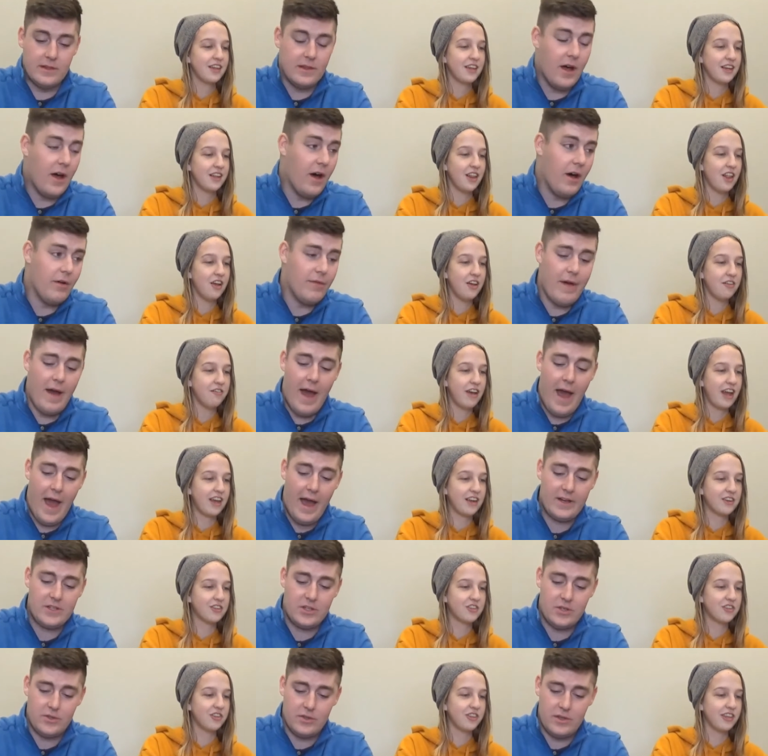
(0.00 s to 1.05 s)
Speaker 1: Love
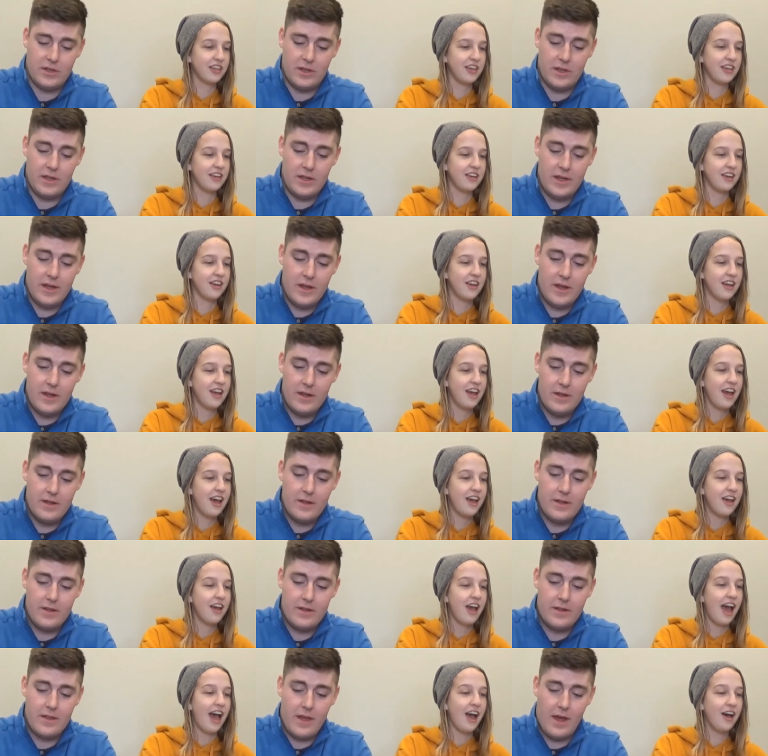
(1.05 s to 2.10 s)
Actually,
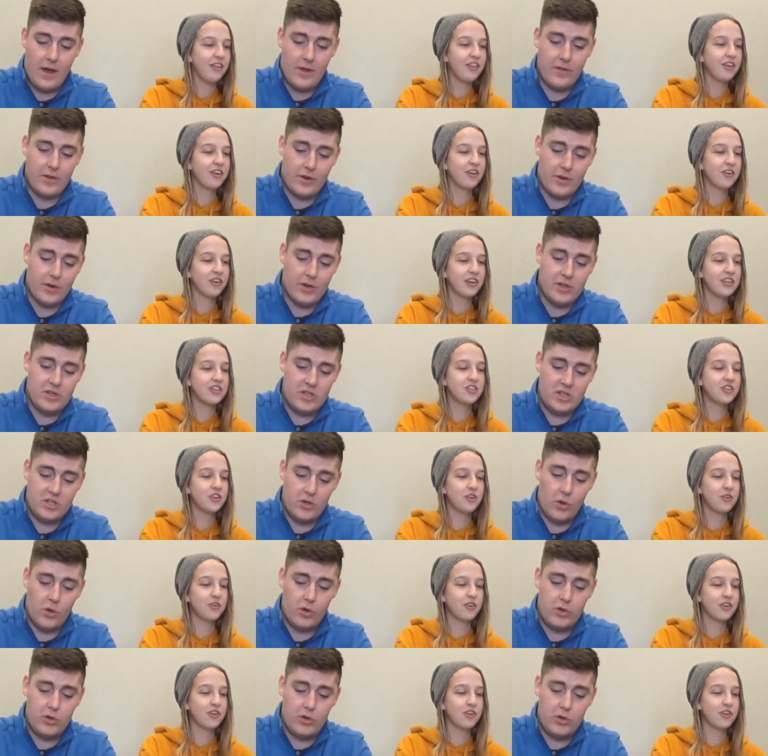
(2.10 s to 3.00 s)
How the Grinch Stole